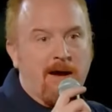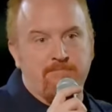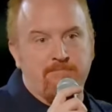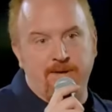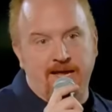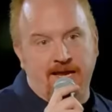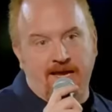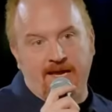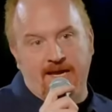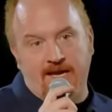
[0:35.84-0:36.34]
by
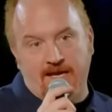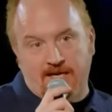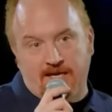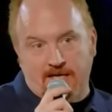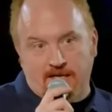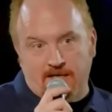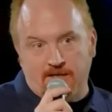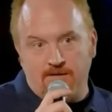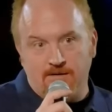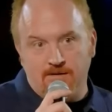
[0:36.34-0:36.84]
being
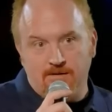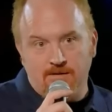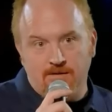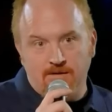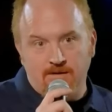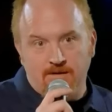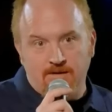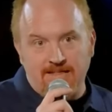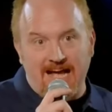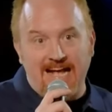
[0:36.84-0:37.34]
eaten.
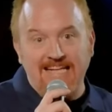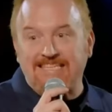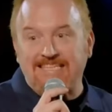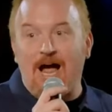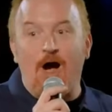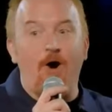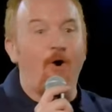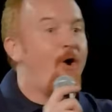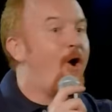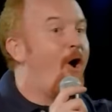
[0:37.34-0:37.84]
That's
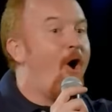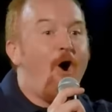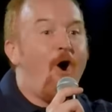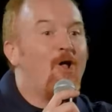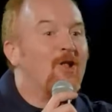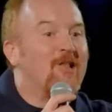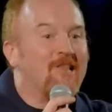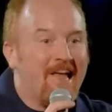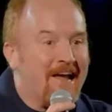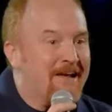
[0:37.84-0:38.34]
how
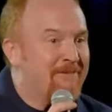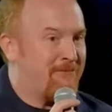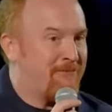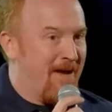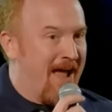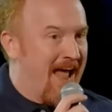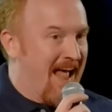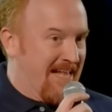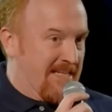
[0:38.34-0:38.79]
all life